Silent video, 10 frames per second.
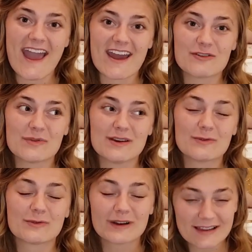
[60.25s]
and
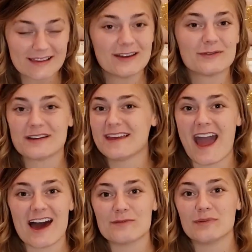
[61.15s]
we
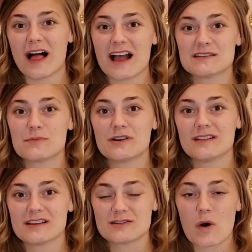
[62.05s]
really had a blast
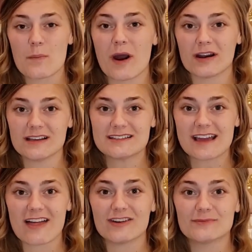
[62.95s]
putting this whole party
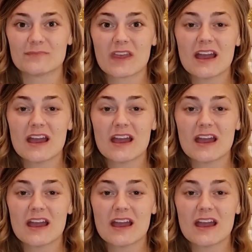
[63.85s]
together.